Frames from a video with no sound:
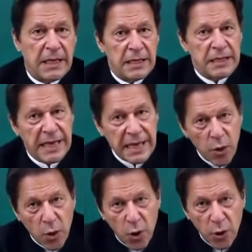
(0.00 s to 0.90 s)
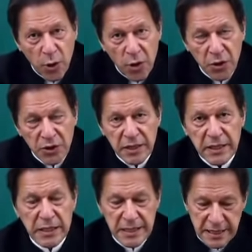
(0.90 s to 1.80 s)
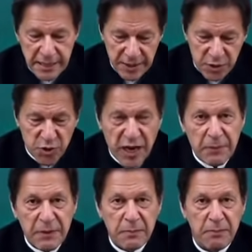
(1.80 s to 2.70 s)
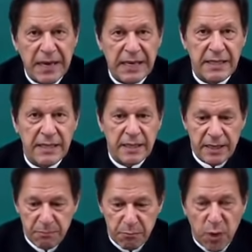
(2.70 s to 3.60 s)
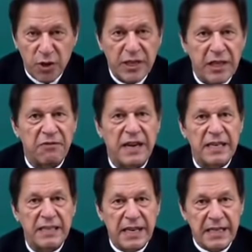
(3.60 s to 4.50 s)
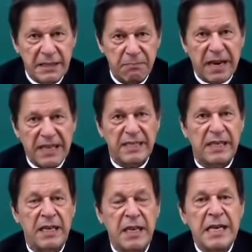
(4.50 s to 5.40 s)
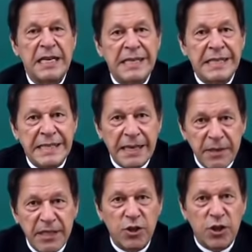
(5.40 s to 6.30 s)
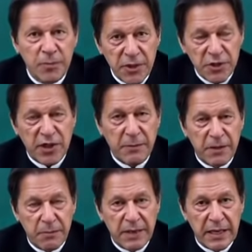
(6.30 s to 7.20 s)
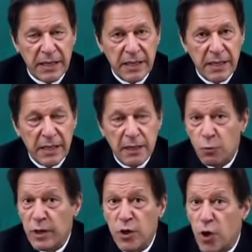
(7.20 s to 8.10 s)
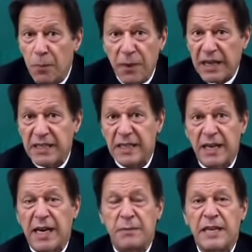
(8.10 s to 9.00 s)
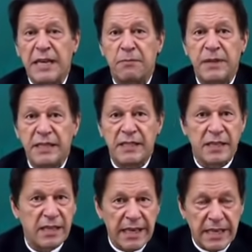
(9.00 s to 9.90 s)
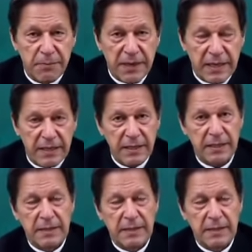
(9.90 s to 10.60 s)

Then all along the tribal belt bordering Afghanistan, the Pakistan semi-autonomous tribal belt, where no Pakistan army had been since our independence.